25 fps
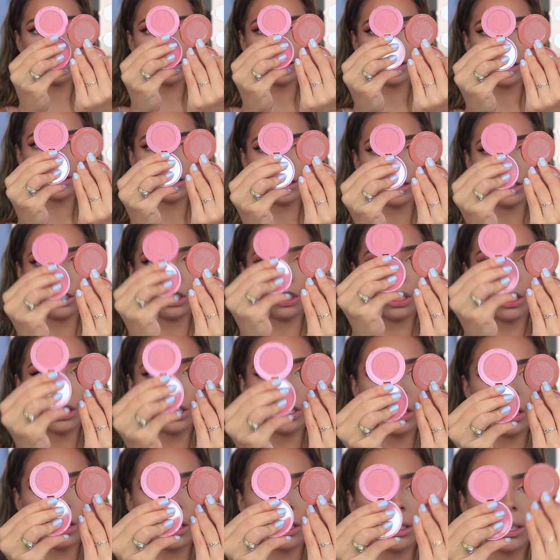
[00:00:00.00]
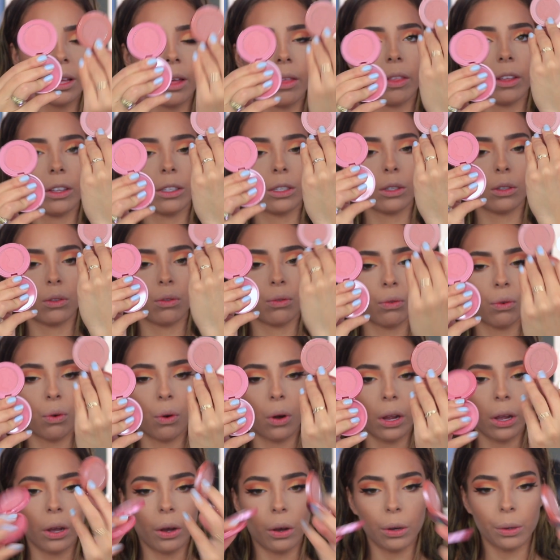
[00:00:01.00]
This is Genius and this is
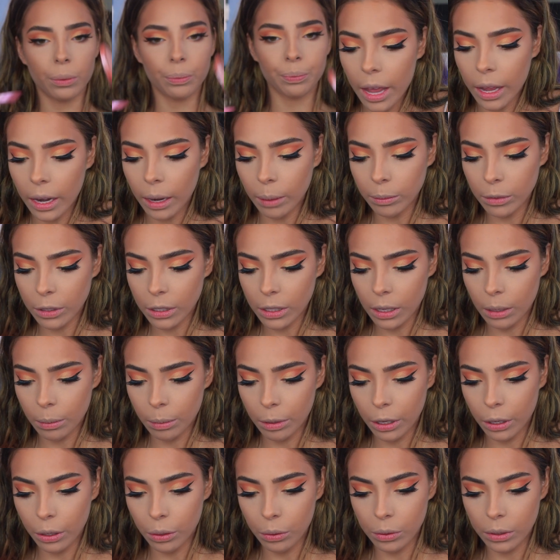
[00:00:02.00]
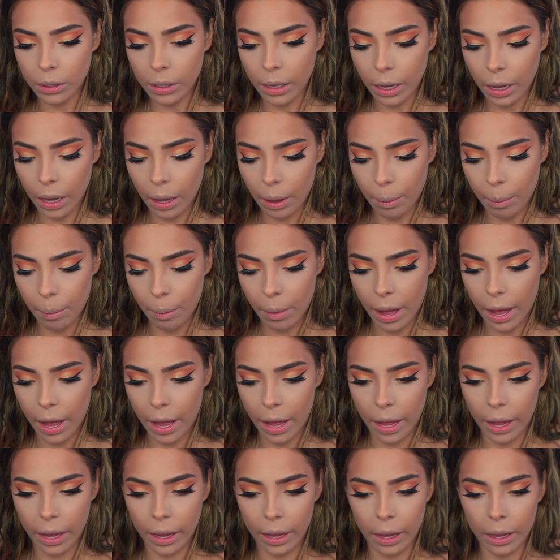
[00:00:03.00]
Royal. And I'm just going to be using
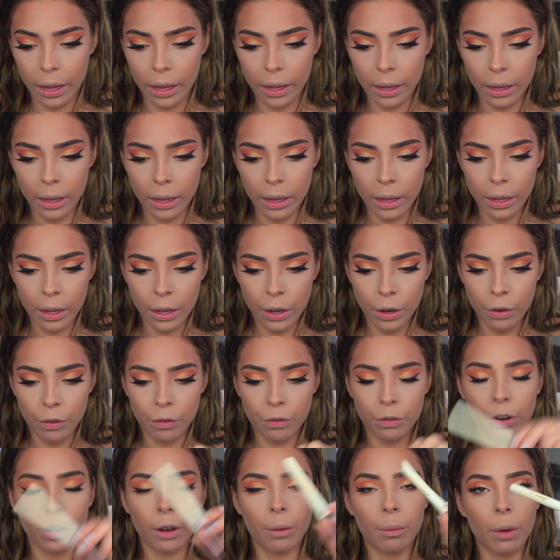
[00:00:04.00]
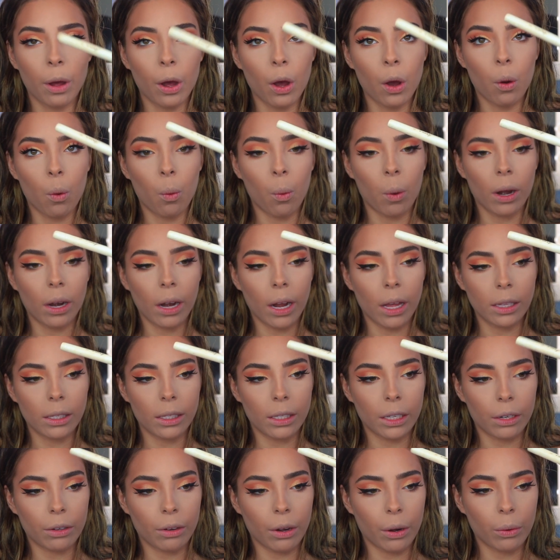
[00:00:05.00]
my Firma
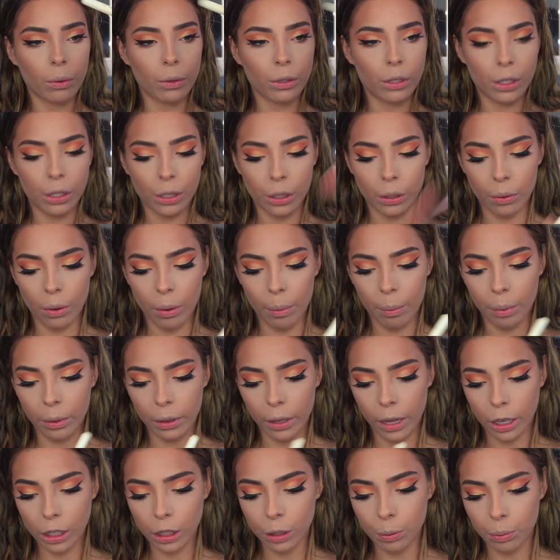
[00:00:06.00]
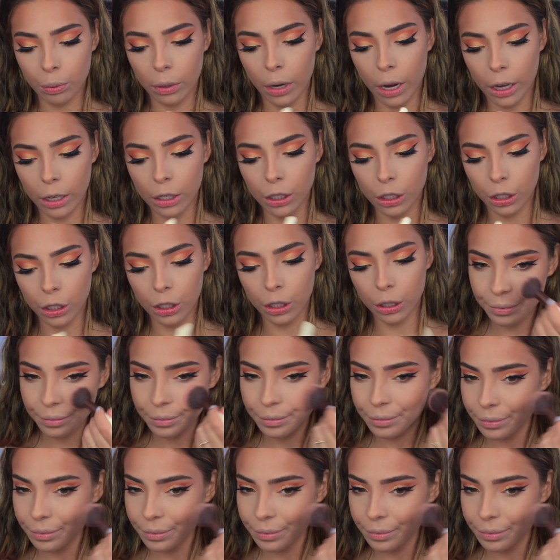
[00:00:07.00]
102 blush brush.